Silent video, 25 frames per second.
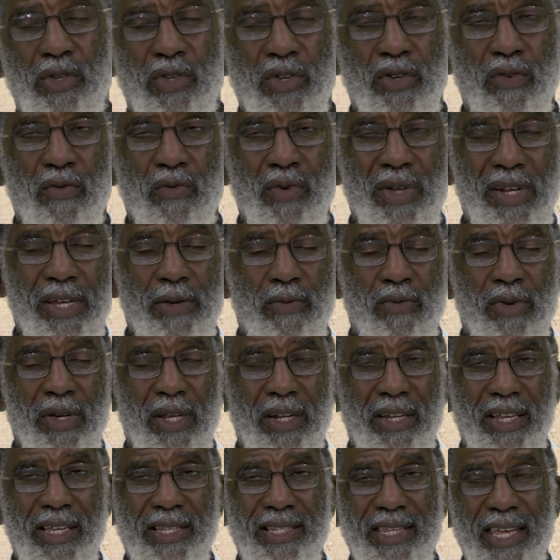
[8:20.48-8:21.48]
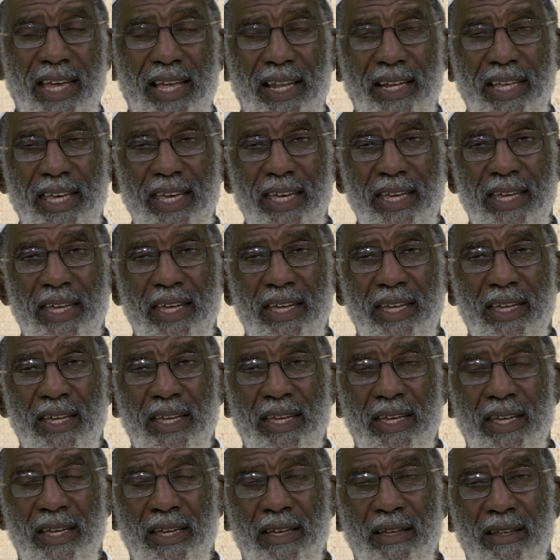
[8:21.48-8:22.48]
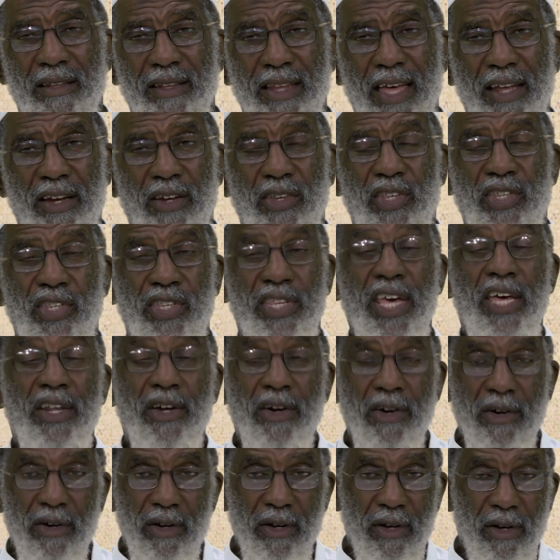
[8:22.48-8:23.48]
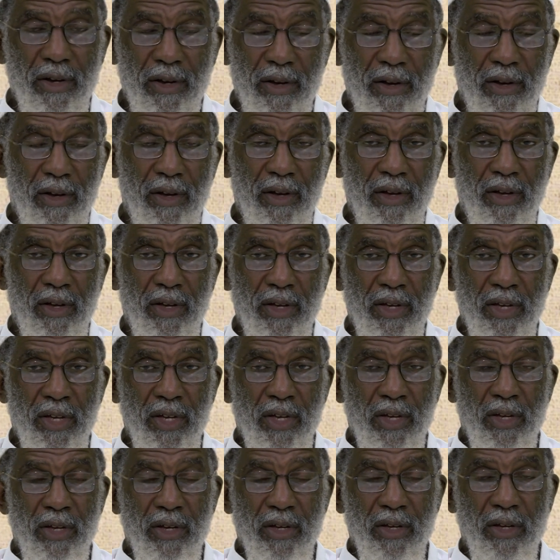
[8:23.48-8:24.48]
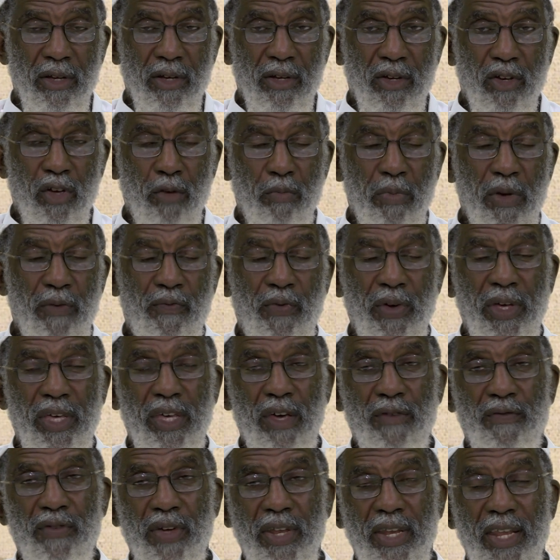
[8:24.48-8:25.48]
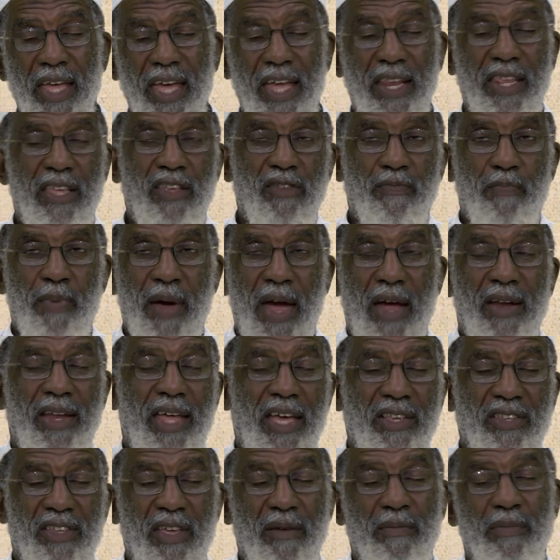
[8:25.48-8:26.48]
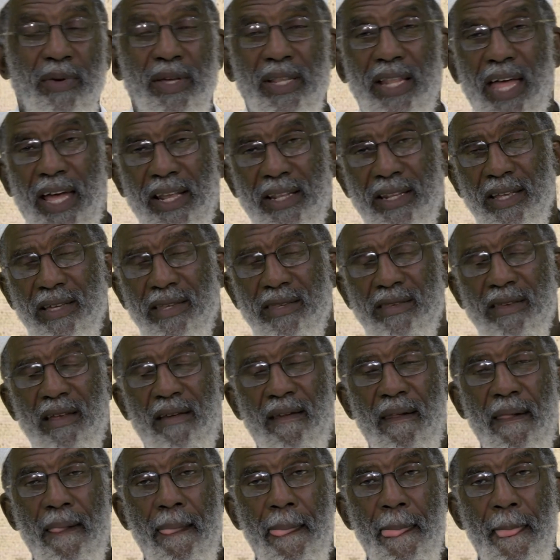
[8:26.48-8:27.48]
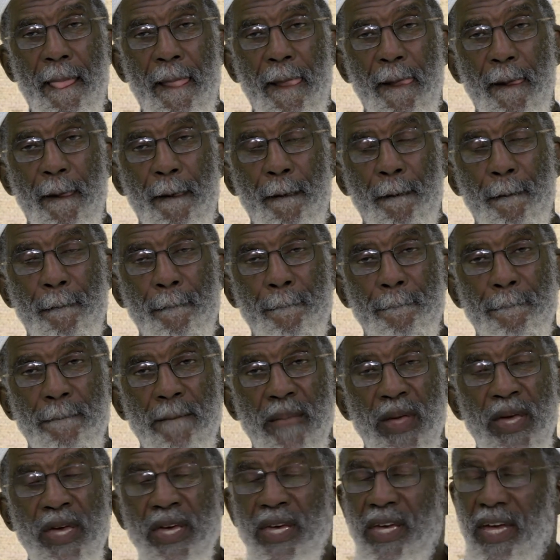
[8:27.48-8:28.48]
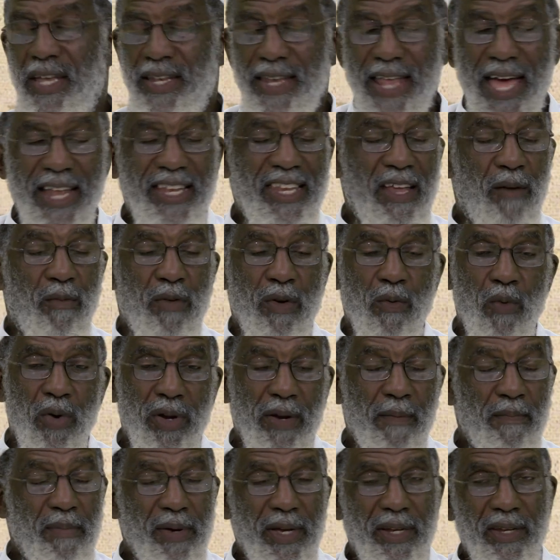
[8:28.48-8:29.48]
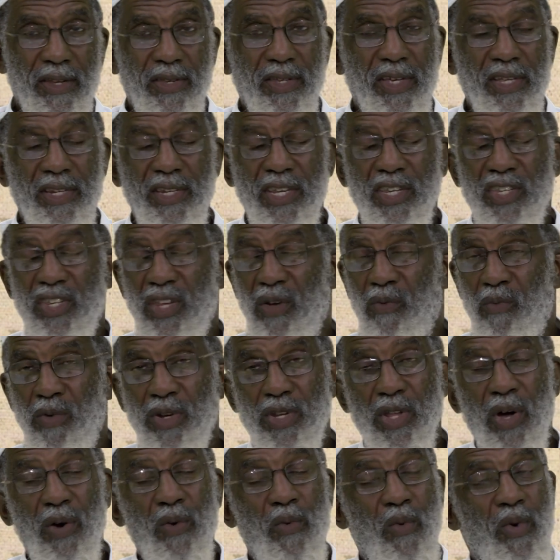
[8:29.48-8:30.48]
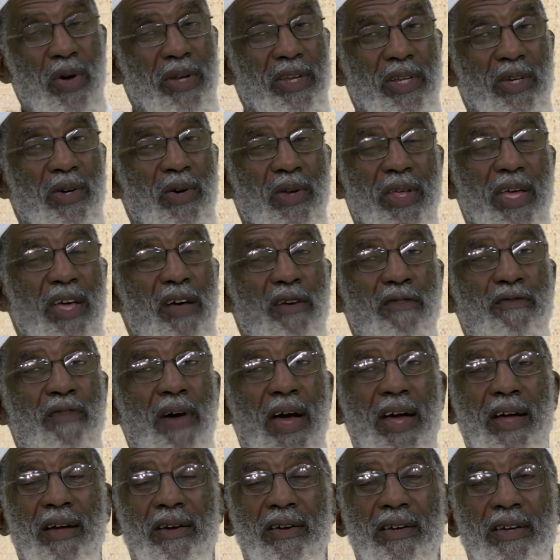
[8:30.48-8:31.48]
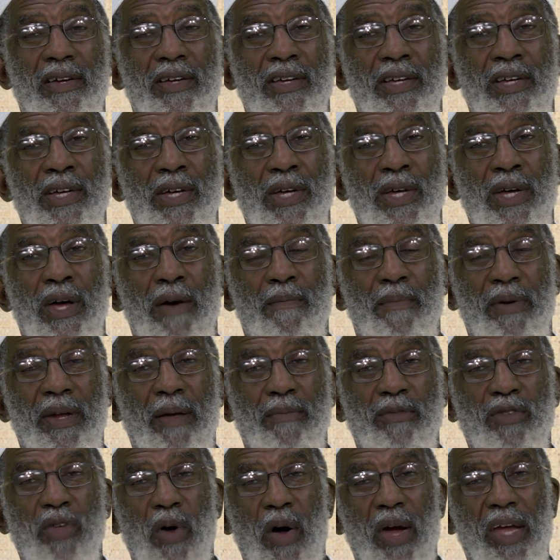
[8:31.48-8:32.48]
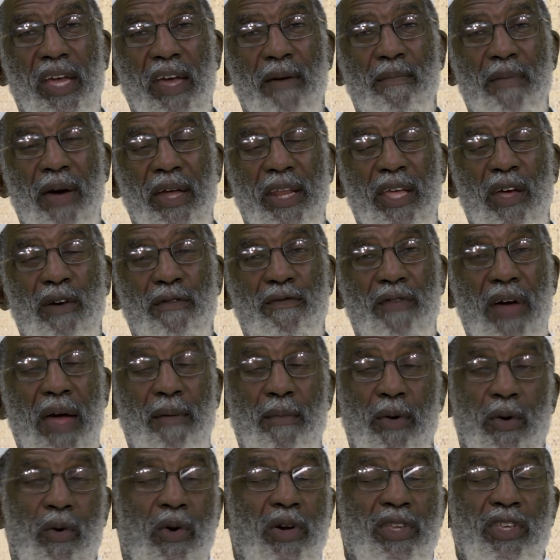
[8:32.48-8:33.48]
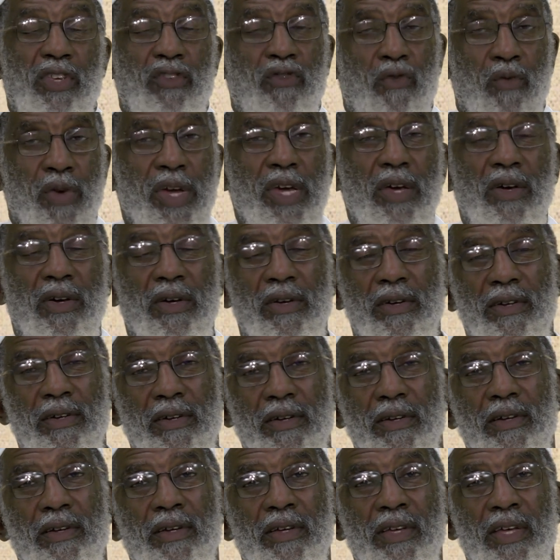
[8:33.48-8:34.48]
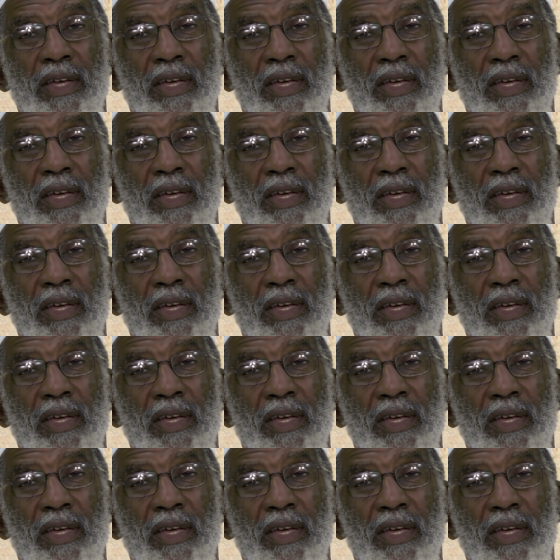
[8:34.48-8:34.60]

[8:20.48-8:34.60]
Do you see really realistically that a sinner could be forgiven and his paradise can be like this? Not that we want to be in this condition. We don't want to go to hellfire. But I'm talking about hellfire because it's real.